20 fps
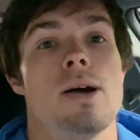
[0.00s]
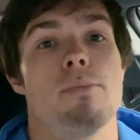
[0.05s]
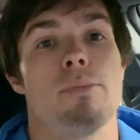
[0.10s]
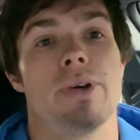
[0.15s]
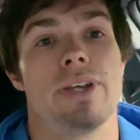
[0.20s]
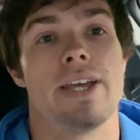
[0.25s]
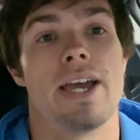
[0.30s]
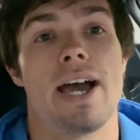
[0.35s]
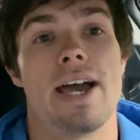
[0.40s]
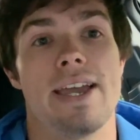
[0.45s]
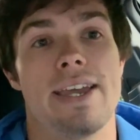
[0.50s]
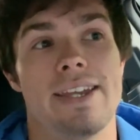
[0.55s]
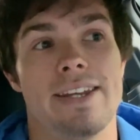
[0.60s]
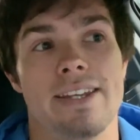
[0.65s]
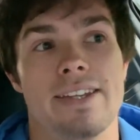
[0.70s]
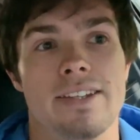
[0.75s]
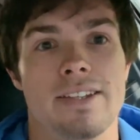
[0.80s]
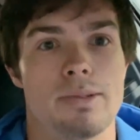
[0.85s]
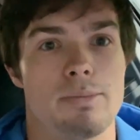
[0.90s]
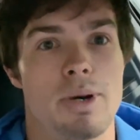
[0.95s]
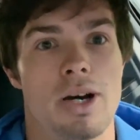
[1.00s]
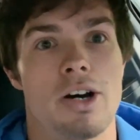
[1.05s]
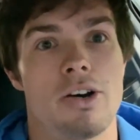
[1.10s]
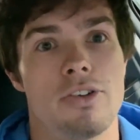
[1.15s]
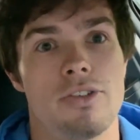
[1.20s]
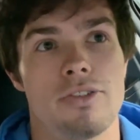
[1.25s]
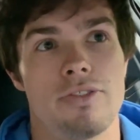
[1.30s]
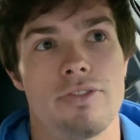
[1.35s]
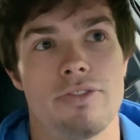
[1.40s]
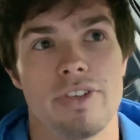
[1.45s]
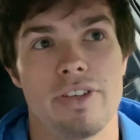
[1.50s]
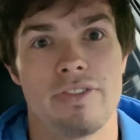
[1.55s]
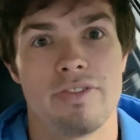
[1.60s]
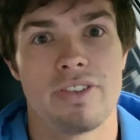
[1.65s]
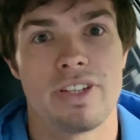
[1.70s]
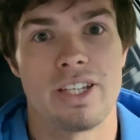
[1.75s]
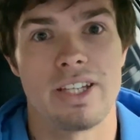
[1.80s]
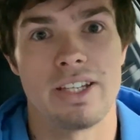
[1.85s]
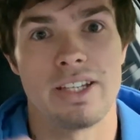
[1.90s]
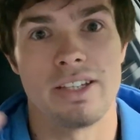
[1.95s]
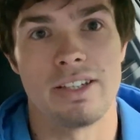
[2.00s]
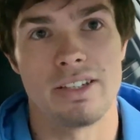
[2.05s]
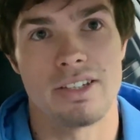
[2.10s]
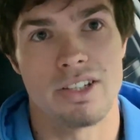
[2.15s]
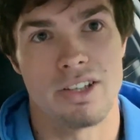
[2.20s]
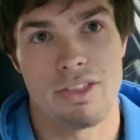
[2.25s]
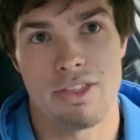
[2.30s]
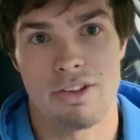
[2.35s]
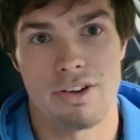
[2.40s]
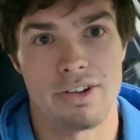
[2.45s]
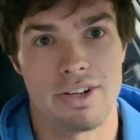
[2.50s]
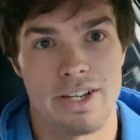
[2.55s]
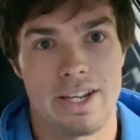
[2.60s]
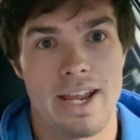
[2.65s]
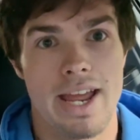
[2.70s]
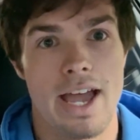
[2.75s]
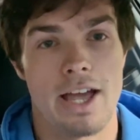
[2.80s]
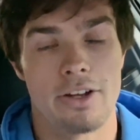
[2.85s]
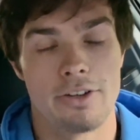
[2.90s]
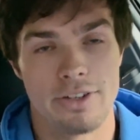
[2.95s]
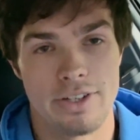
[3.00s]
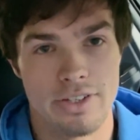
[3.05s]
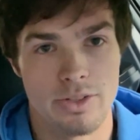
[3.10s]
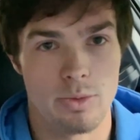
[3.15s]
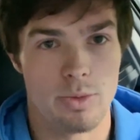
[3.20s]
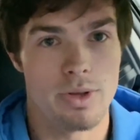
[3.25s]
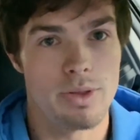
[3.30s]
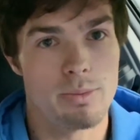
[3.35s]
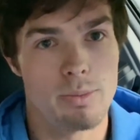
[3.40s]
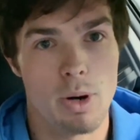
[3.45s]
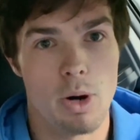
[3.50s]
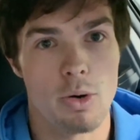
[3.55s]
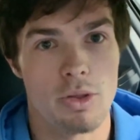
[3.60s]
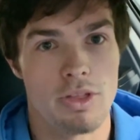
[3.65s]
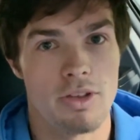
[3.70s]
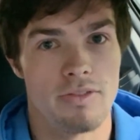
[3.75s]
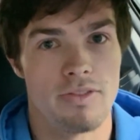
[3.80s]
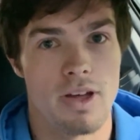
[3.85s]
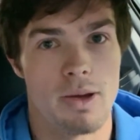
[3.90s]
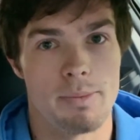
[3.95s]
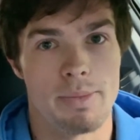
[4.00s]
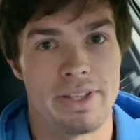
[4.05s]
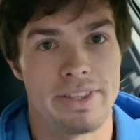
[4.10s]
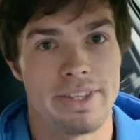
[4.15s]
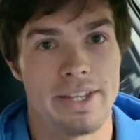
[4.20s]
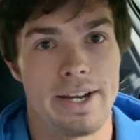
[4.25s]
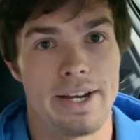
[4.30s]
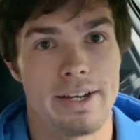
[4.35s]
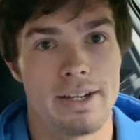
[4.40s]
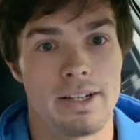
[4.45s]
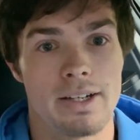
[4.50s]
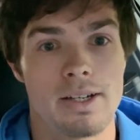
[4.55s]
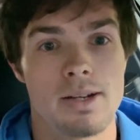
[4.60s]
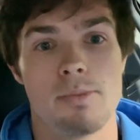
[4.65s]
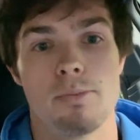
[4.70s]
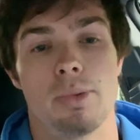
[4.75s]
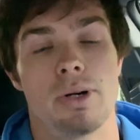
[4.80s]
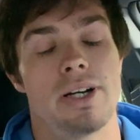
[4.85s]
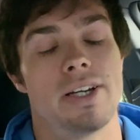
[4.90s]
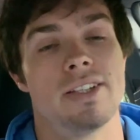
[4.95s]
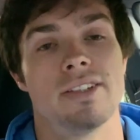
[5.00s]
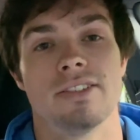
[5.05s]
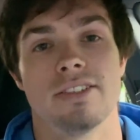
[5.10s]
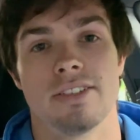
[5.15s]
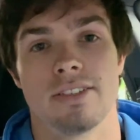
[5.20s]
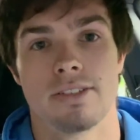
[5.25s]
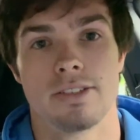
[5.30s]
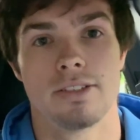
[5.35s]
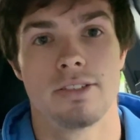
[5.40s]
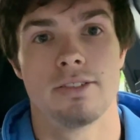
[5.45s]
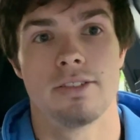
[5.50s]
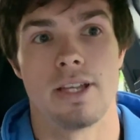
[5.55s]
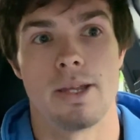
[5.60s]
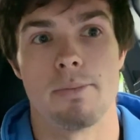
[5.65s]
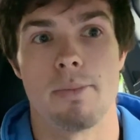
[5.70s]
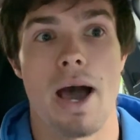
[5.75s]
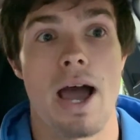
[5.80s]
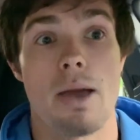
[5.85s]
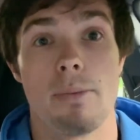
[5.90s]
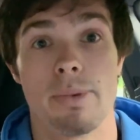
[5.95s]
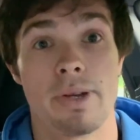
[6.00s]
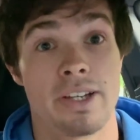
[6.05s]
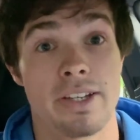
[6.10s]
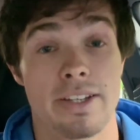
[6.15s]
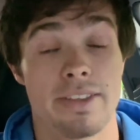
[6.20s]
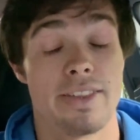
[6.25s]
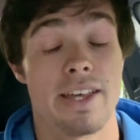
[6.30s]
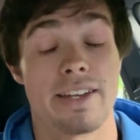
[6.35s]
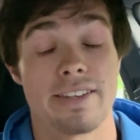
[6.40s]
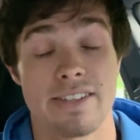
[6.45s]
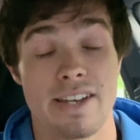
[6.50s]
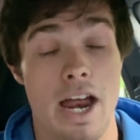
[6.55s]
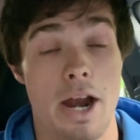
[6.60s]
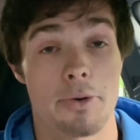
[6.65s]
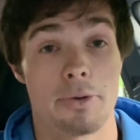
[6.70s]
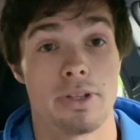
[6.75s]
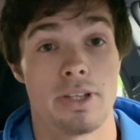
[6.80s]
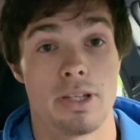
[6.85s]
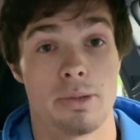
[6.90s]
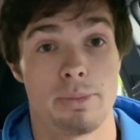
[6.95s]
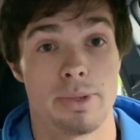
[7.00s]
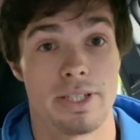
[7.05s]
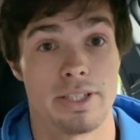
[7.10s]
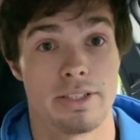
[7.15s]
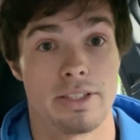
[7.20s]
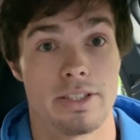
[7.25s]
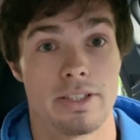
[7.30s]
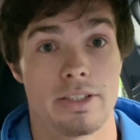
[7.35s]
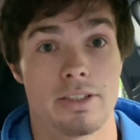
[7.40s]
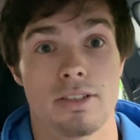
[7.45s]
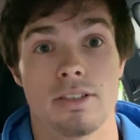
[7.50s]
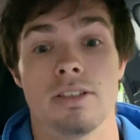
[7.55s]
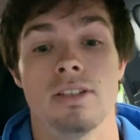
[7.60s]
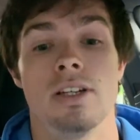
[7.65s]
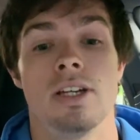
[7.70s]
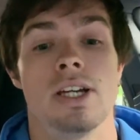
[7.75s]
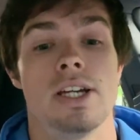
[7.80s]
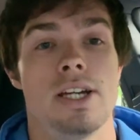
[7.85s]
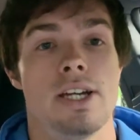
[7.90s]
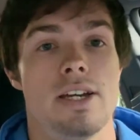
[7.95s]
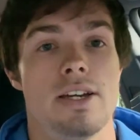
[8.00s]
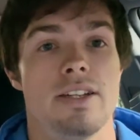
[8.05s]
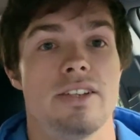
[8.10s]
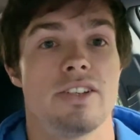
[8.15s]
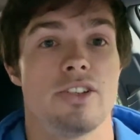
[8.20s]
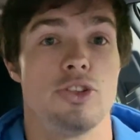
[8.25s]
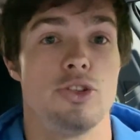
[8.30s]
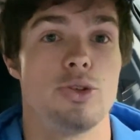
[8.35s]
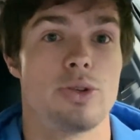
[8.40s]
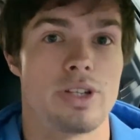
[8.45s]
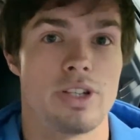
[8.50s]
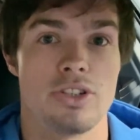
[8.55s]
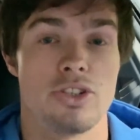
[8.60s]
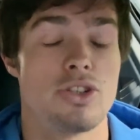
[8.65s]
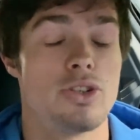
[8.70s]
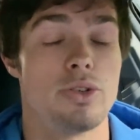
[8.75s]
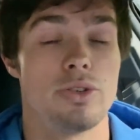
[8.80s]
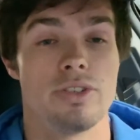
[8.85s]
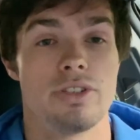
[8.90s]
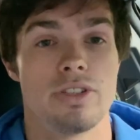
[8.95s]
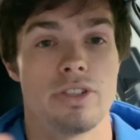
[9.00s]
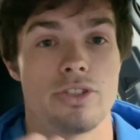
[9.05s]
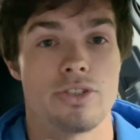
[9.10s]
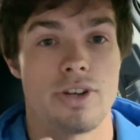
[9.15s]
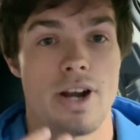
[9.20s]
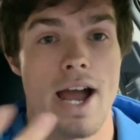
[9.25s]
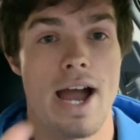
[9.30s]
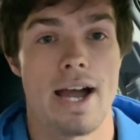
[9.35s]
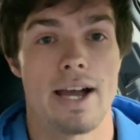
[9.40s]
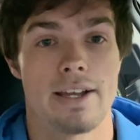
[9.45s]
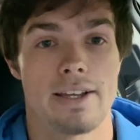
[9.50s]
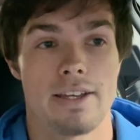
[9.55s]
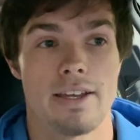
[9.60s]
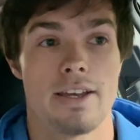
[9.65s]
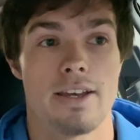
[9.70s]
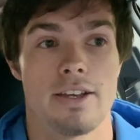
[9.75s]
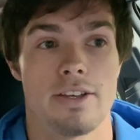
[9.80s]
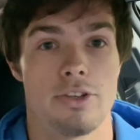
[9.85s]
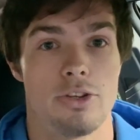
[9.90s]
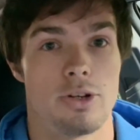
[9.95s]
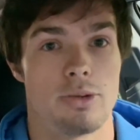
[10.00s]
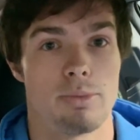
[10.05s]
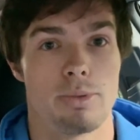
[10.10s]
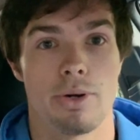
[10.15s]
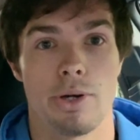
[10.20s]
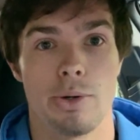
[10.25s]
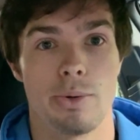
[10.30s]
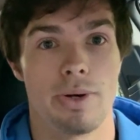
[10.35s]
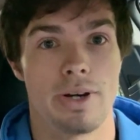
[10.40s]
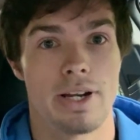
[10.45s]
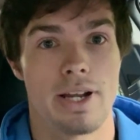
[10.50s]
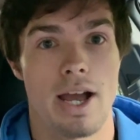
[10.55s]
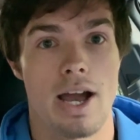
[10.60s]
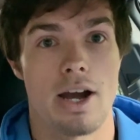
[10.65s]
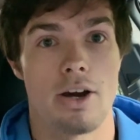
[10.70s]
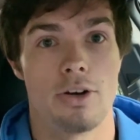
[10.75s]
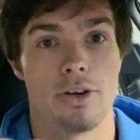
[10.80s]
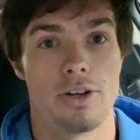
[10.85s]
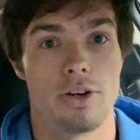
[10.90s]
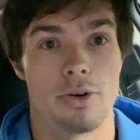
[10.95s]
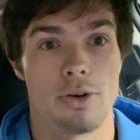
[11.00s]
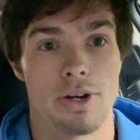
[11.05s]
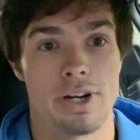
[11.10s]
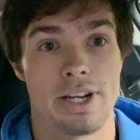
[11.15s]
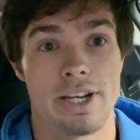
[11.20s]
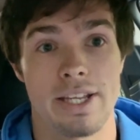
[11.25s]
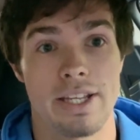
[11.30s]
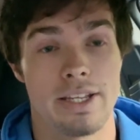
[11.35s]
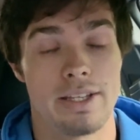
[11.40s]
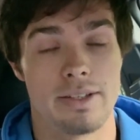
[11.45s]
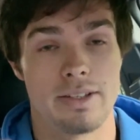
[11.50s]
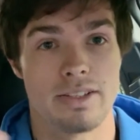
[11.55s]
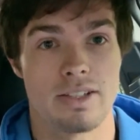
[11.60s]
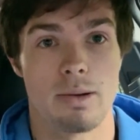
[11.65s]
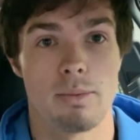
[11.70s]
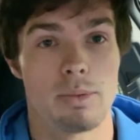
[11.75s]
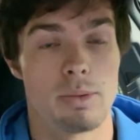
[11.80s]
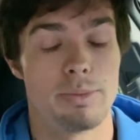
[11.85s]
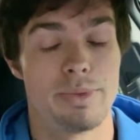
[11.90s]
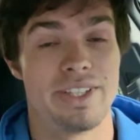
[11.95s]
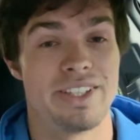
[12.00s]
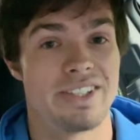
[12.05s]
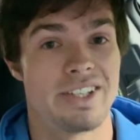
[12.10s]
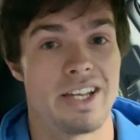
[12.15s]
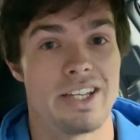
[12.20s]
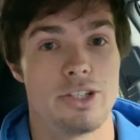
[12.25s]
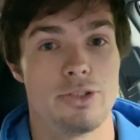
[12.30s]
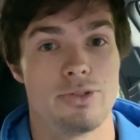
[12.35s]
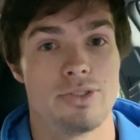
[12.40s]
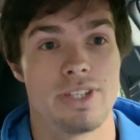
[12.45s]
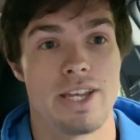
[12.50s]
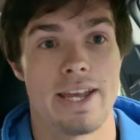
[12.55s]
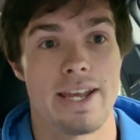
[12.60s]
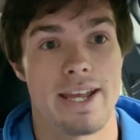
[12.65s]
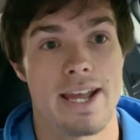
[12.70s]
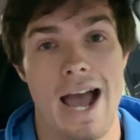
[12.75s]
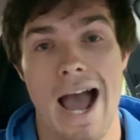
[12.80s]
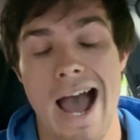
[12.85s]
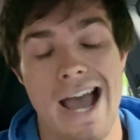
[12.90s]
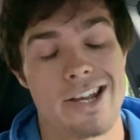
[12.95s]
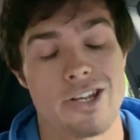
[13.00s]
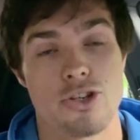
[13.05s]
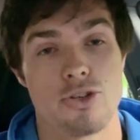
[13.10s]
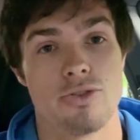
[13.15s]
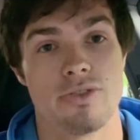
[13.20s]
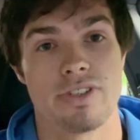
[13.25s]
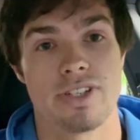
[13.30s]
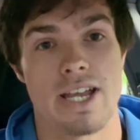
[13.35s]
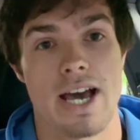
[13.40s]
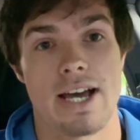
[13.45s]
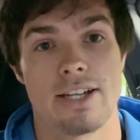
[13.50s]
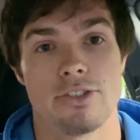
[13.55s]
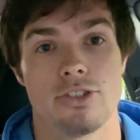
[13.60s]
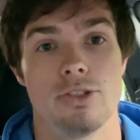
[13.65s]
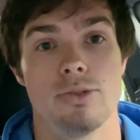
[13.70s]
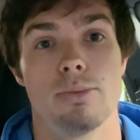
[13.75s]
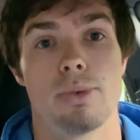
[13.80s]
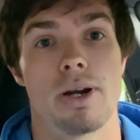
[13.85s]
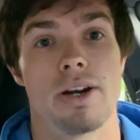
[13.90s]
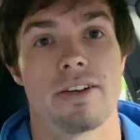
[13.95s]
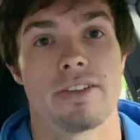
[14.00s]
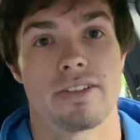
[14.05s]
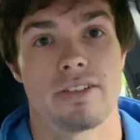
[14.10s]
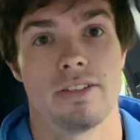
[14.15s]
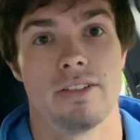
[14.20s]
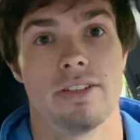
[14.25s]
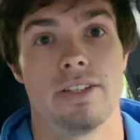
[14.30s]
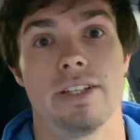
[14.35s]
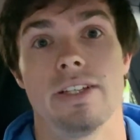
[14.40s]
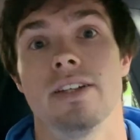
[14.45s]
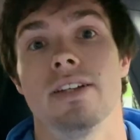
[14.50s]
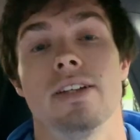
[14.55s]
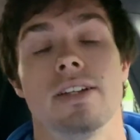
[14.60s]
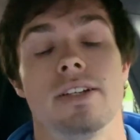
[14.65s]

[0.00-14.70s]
But yeah, it is about 15 to 30 calories with both of them in there. But in my opinion, that's not really a big deal. So you can choose to track your pre-workout or any supplements that you take. I choose not to personally.